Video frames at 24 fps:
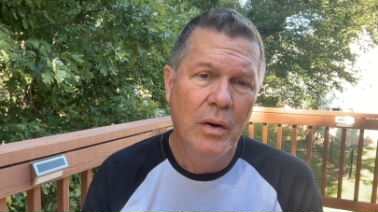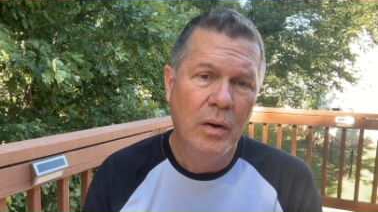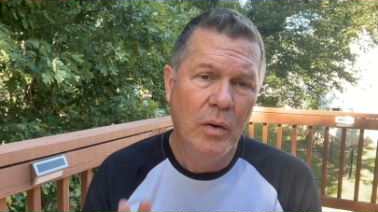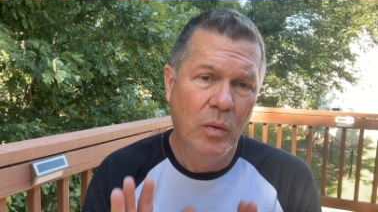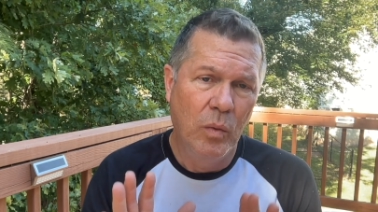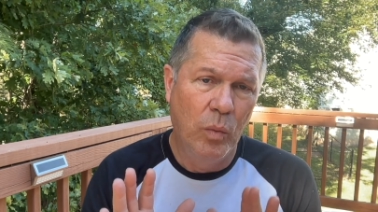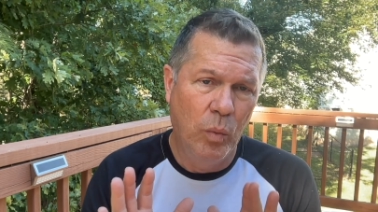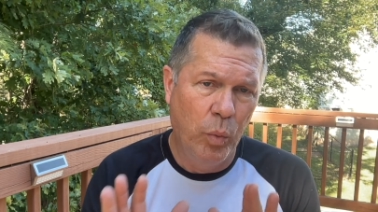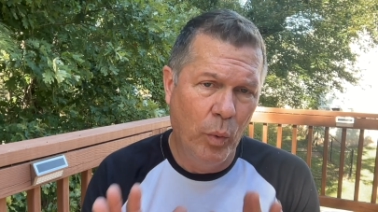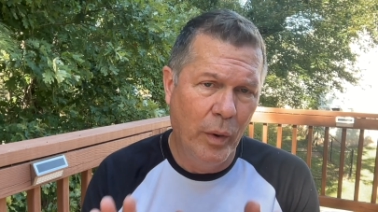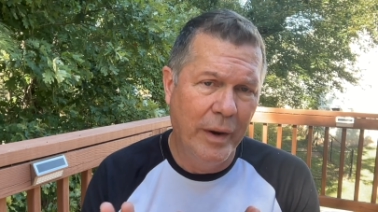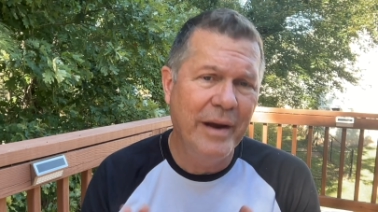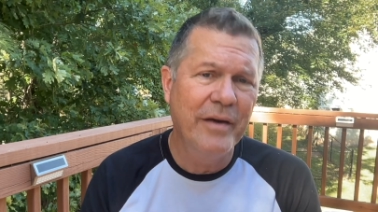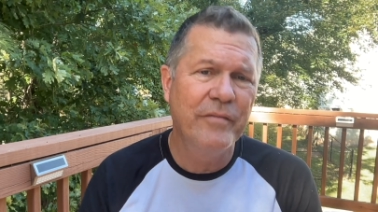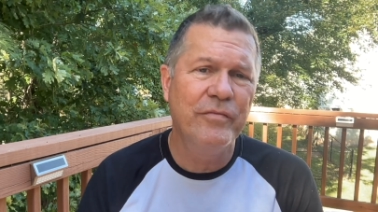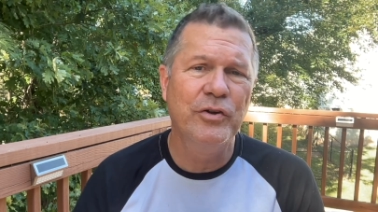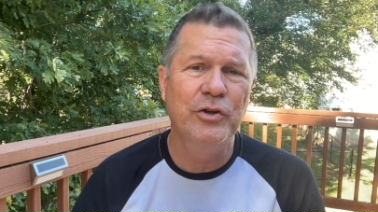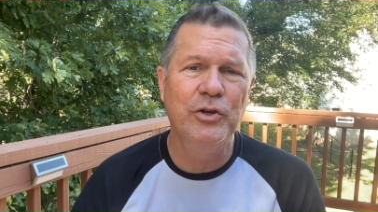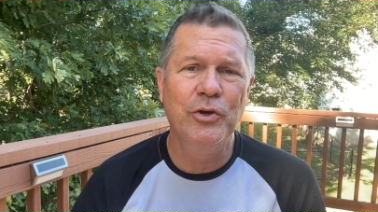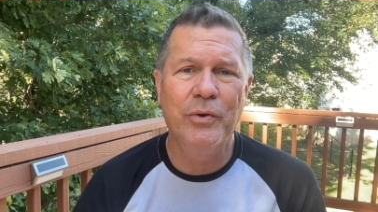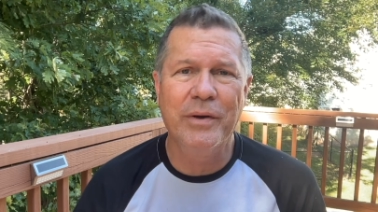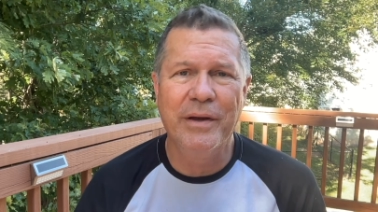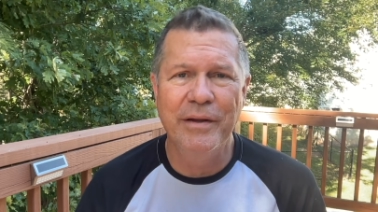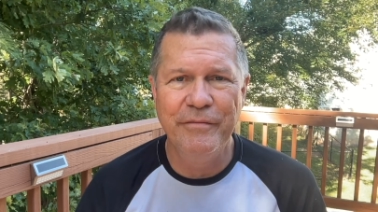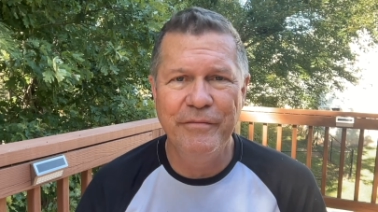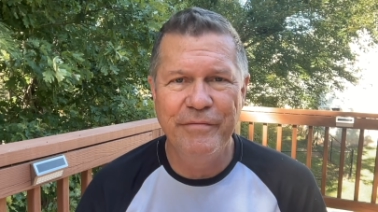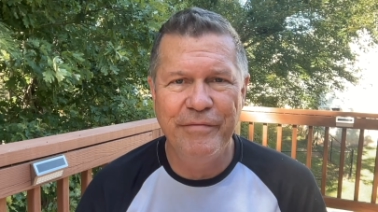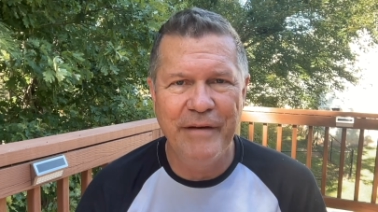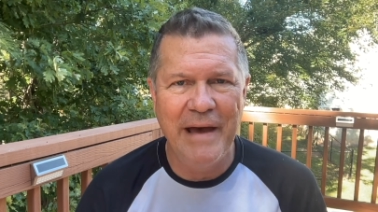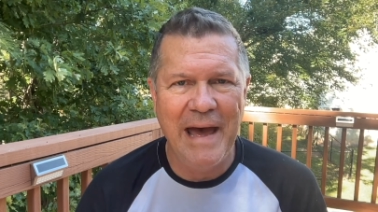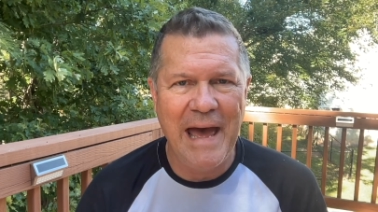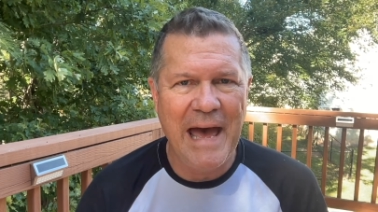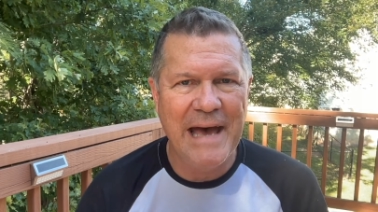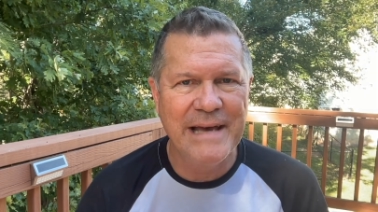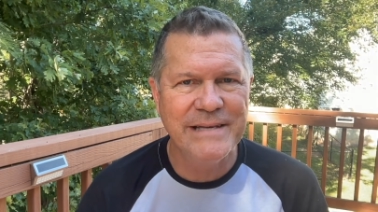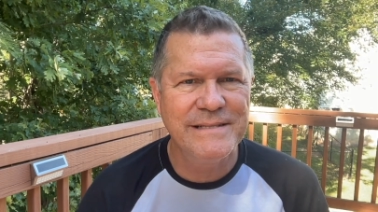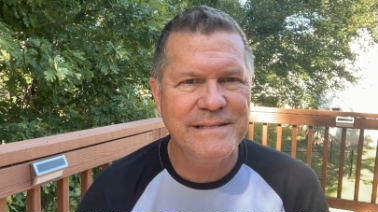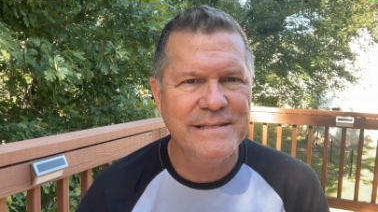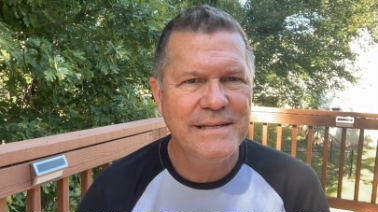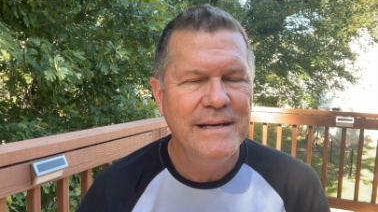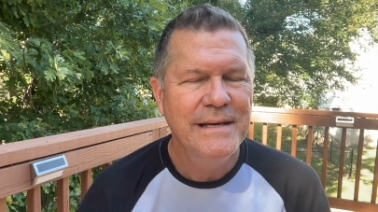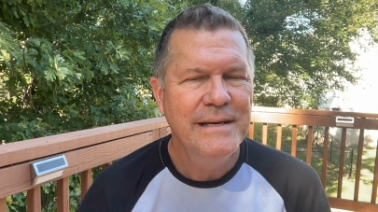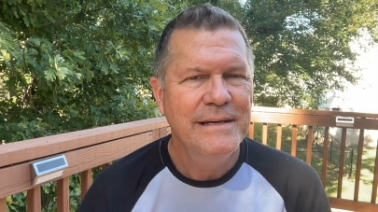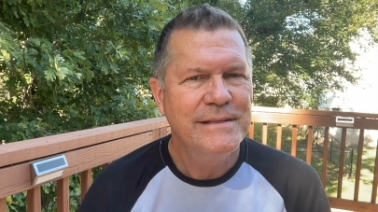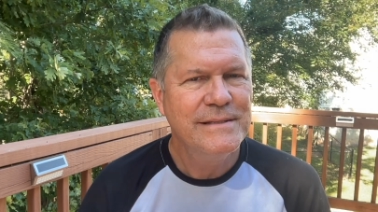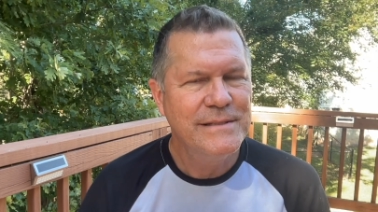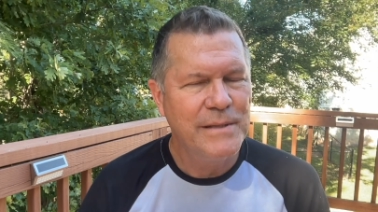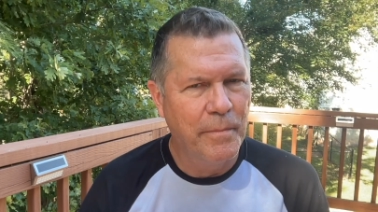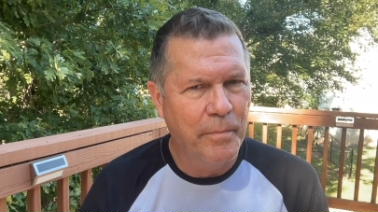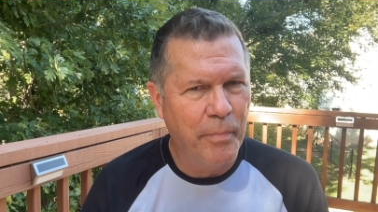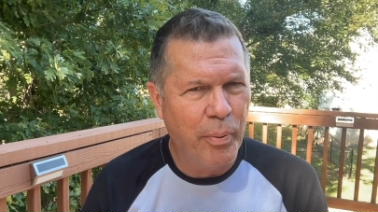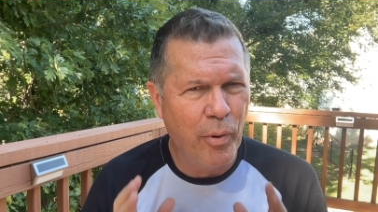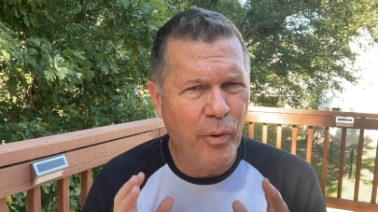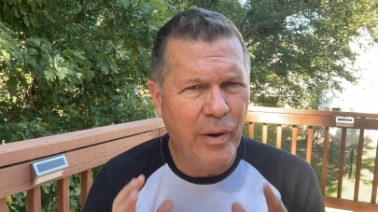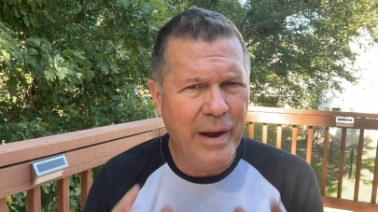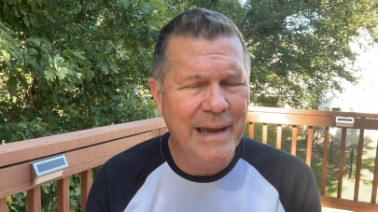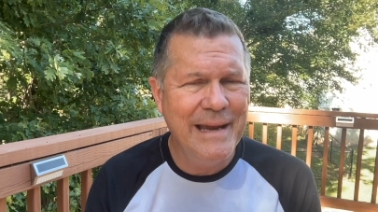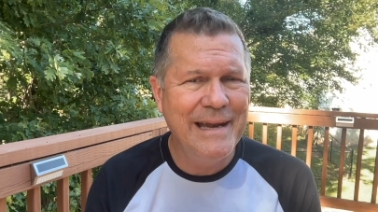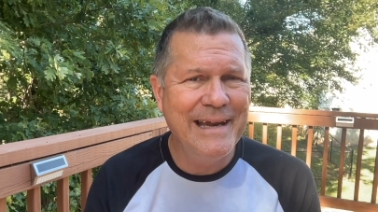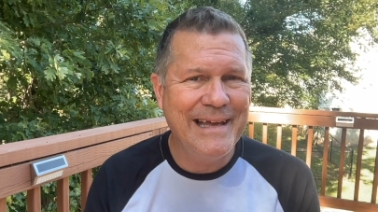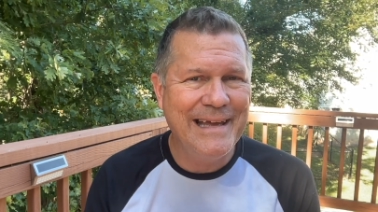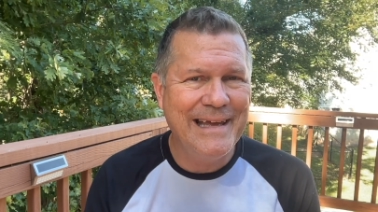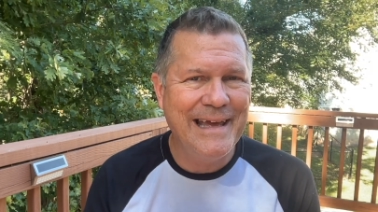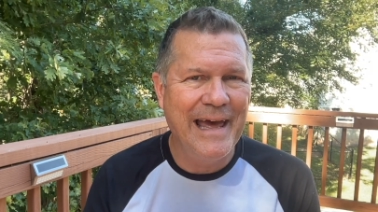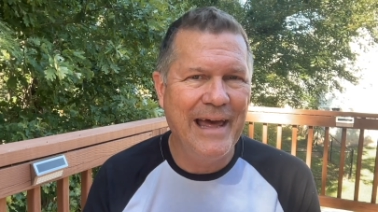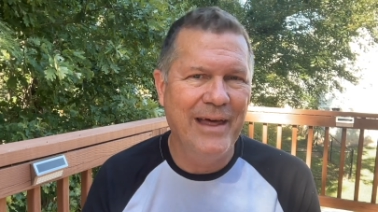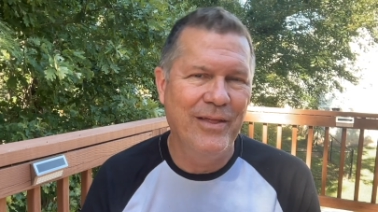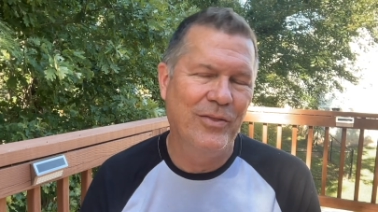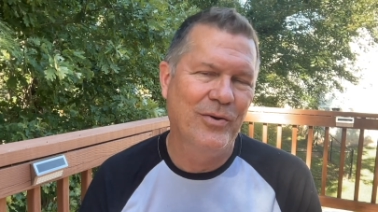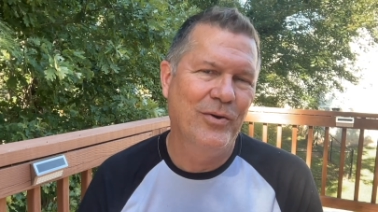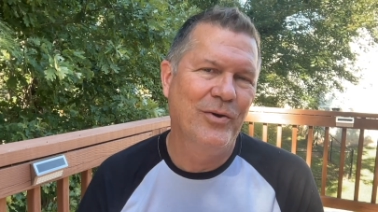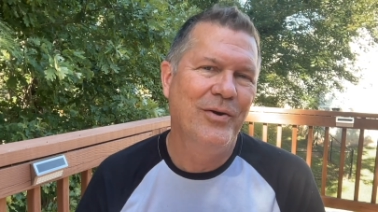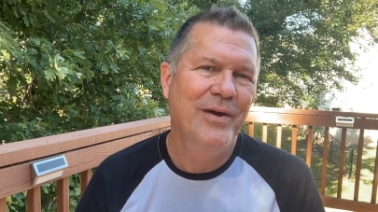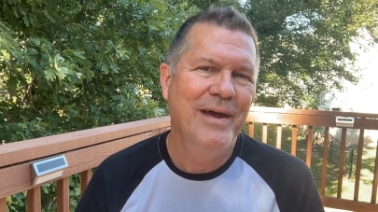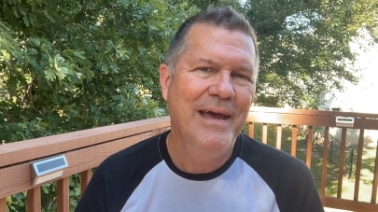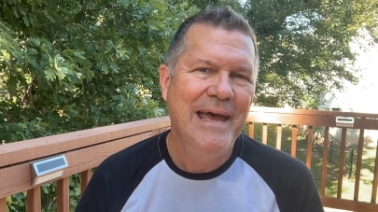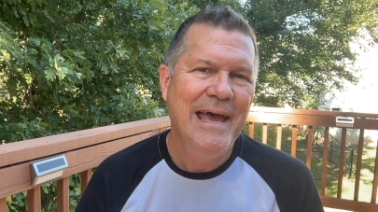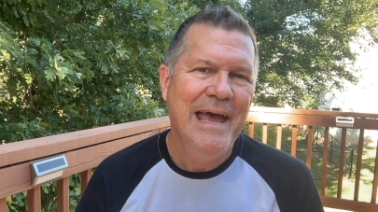or whatever you can fast to pray together